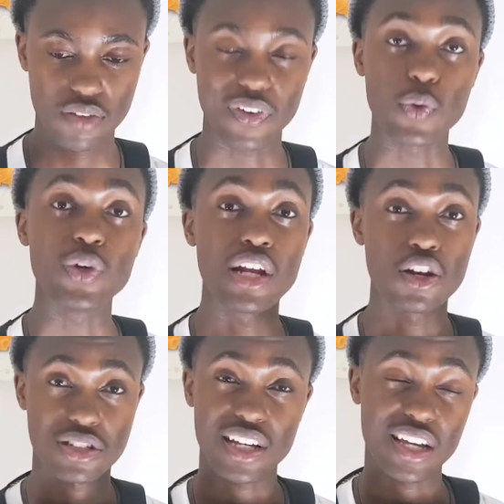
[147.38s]
that really looks
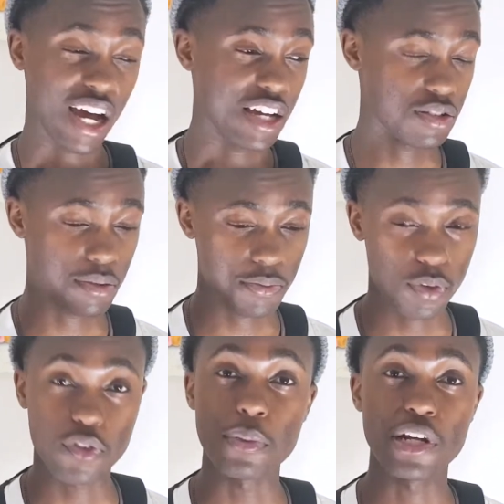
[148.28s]
like an item from
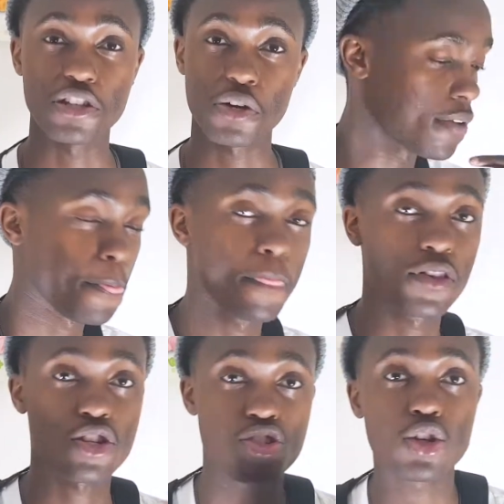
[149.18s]
the military. So I
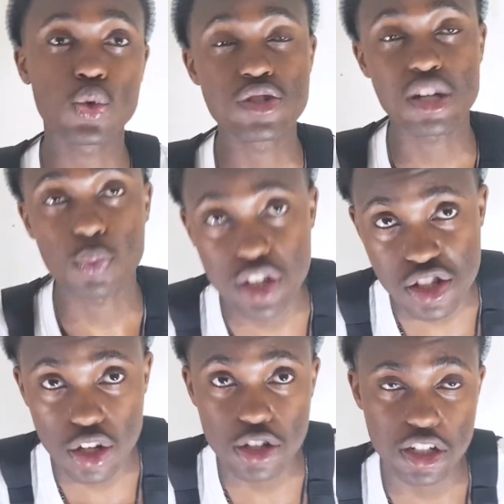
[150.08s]
started doing some
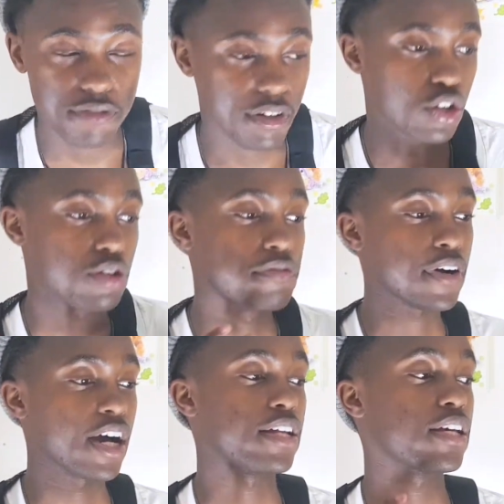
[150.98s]
research if I could
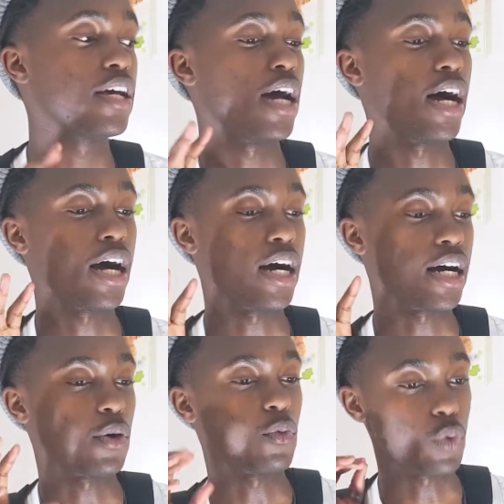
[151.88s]
find
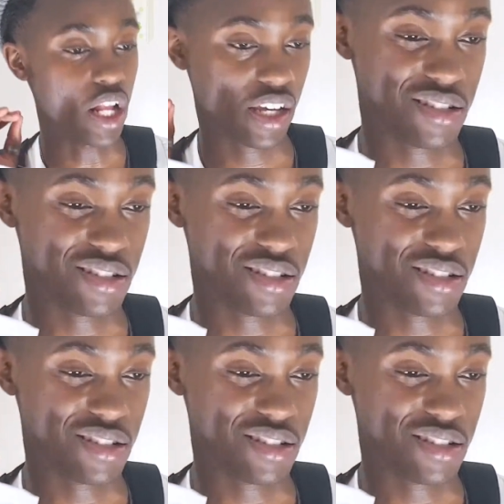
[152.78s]
like a